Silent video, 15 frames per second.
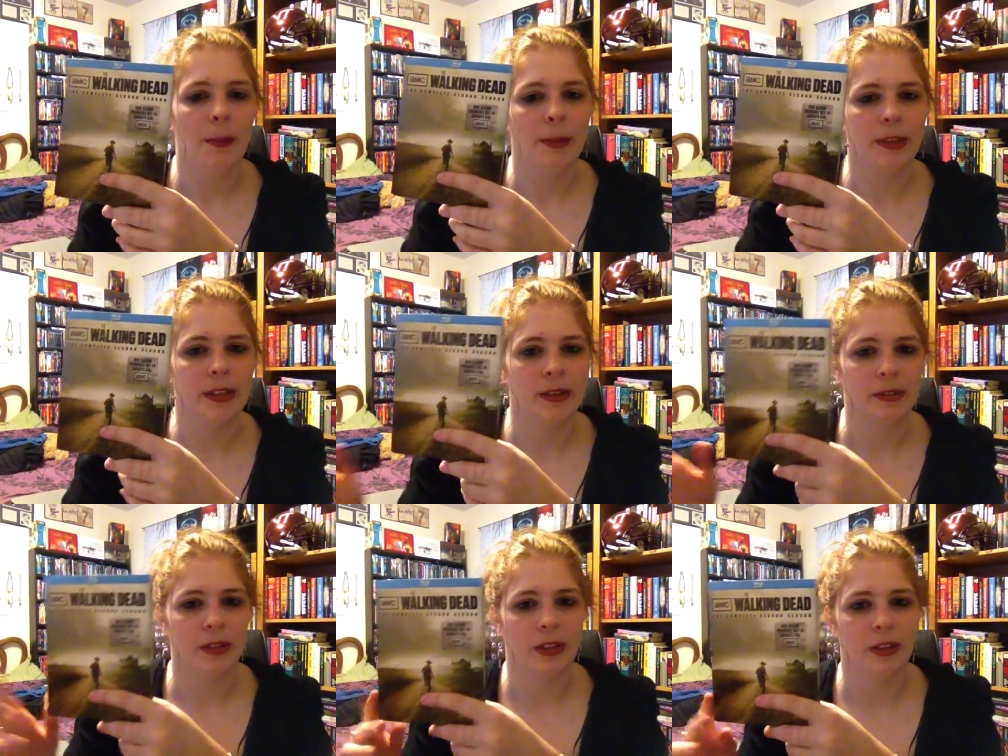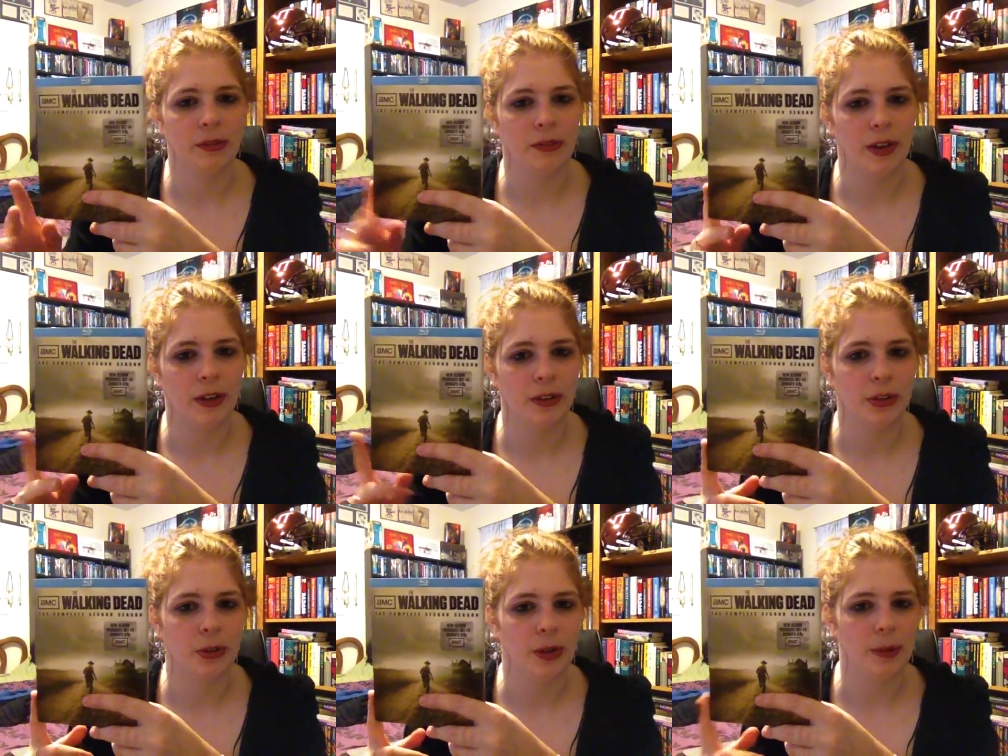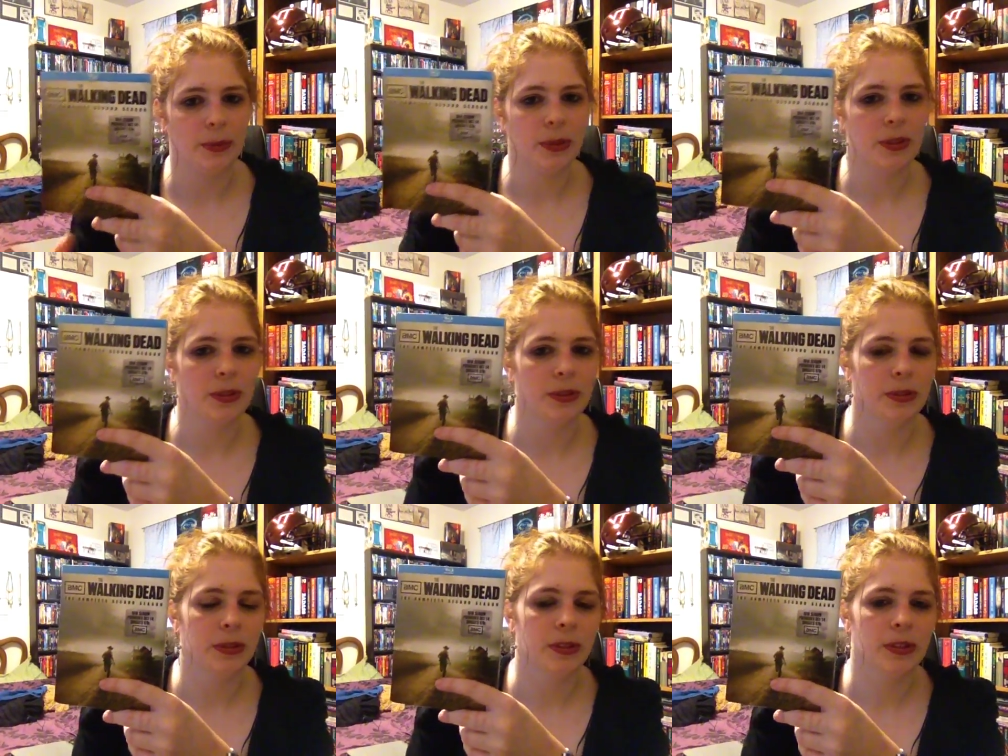But definitely the final two
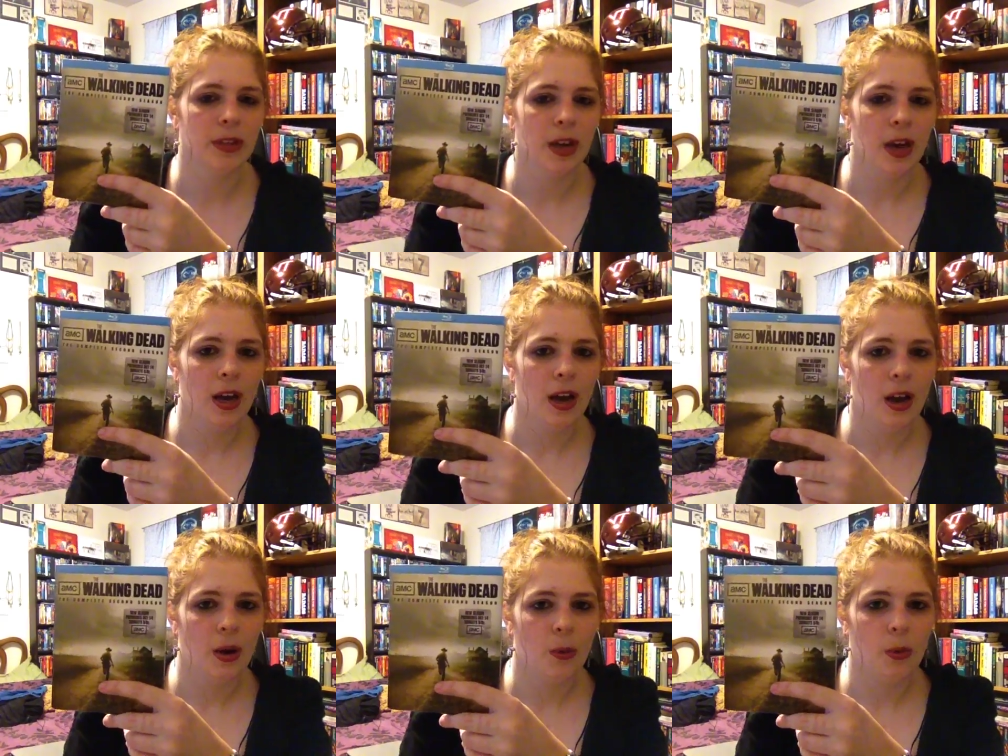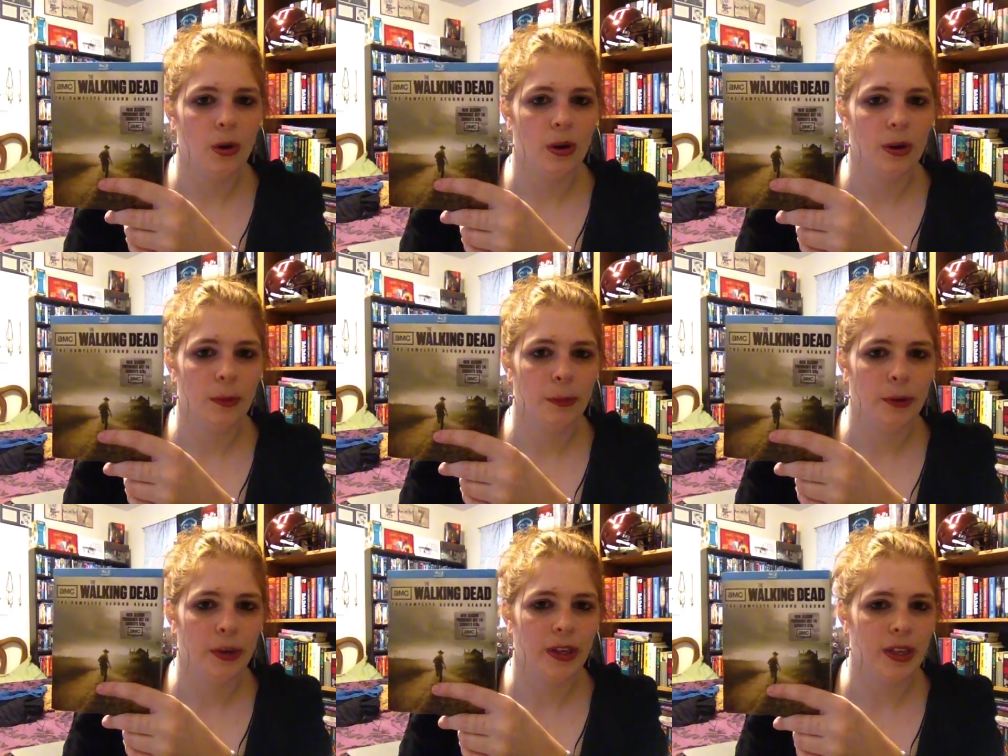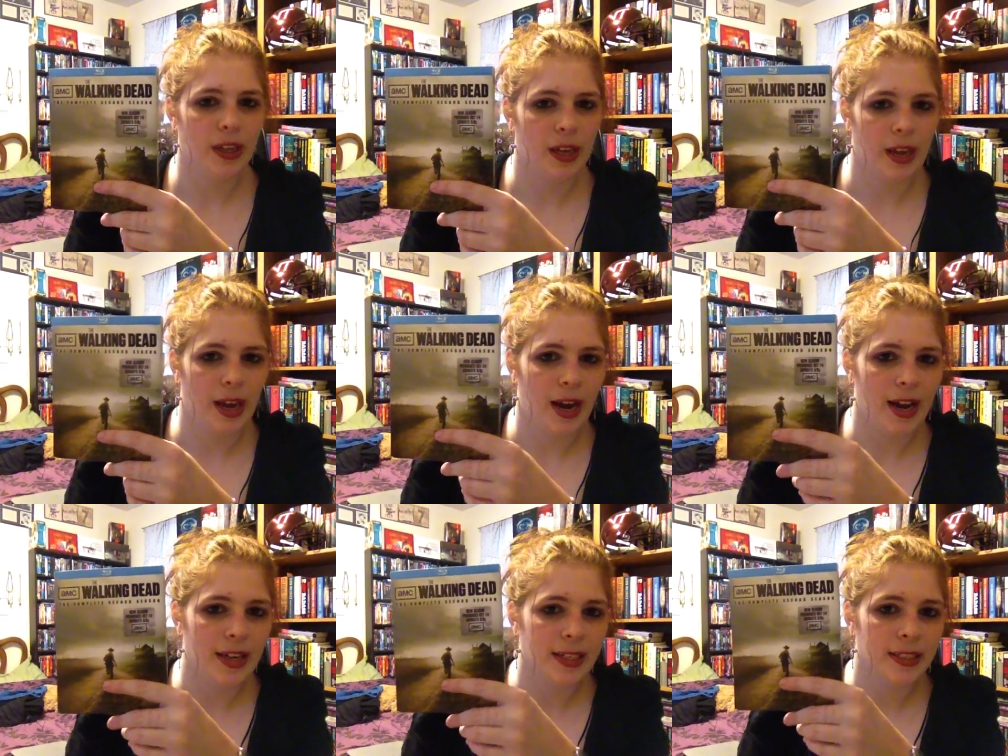episodes were pretty
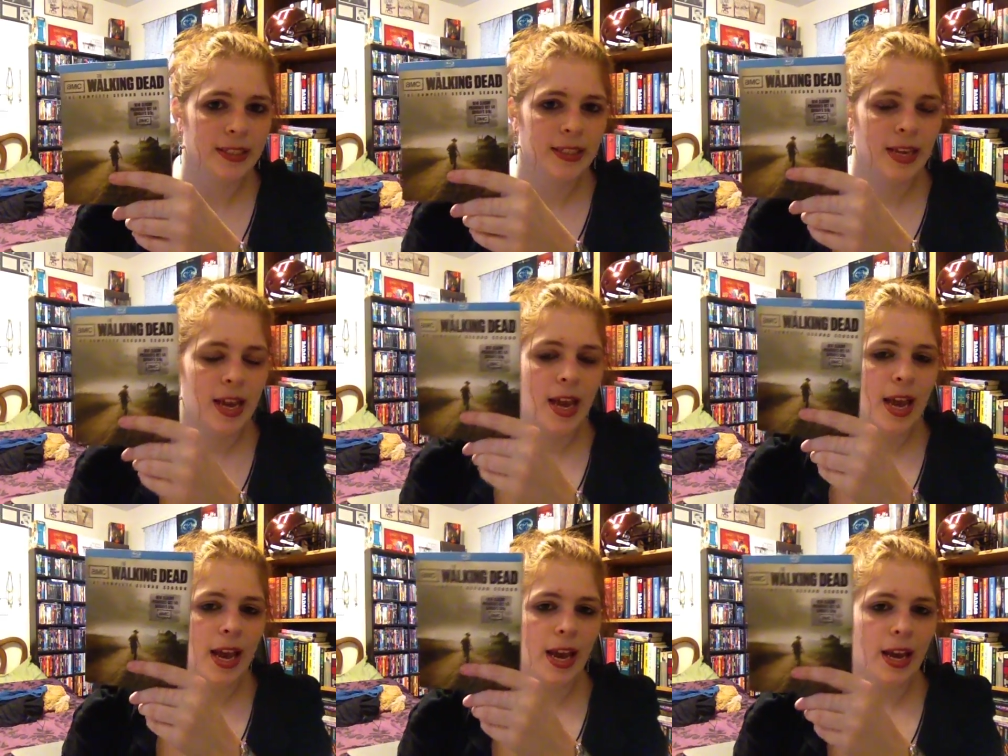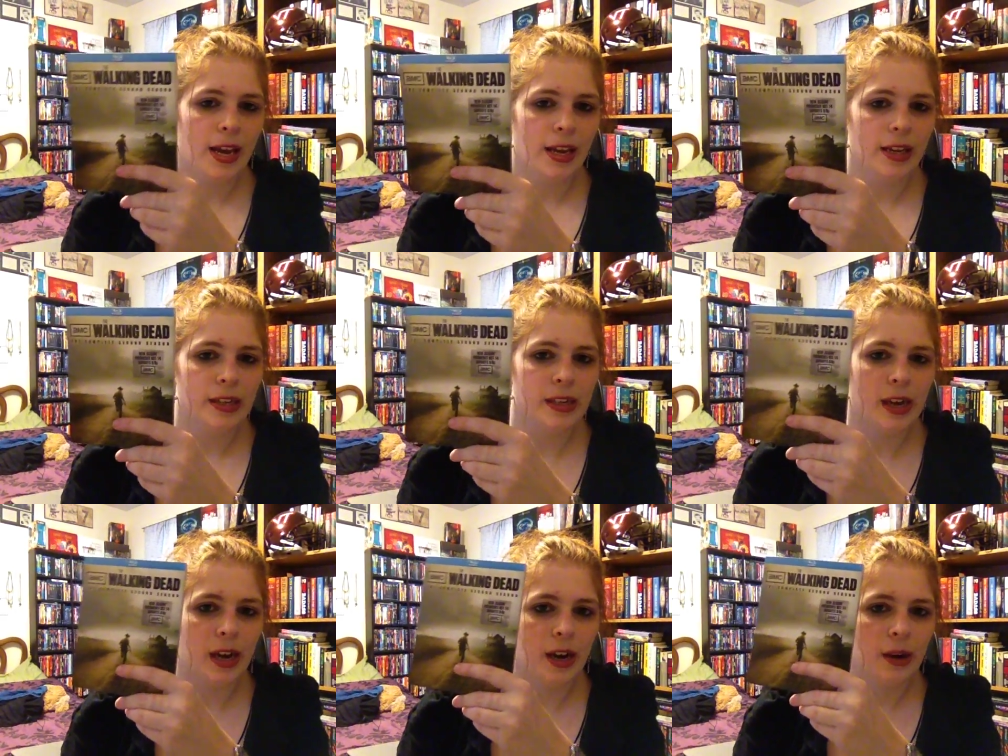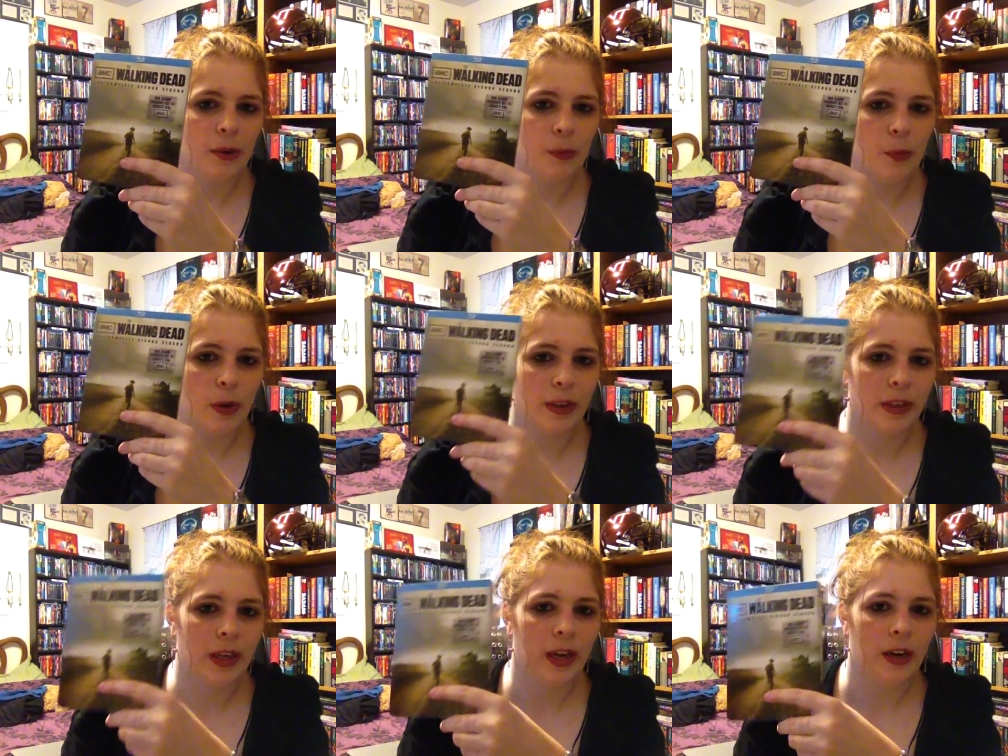kick-ass and uh,
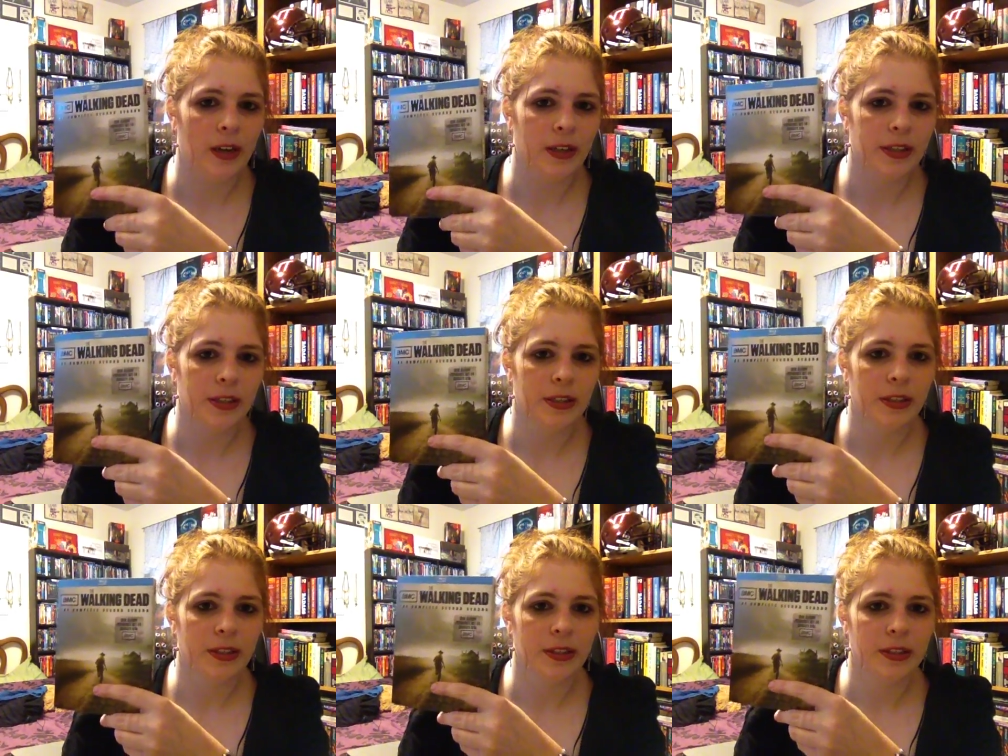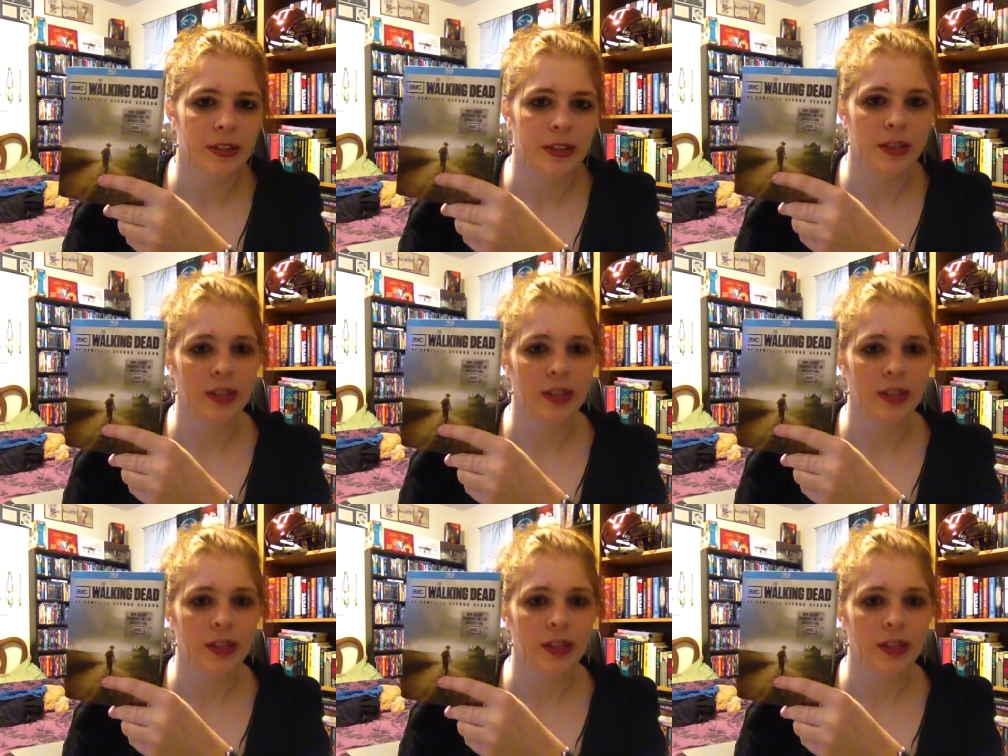one character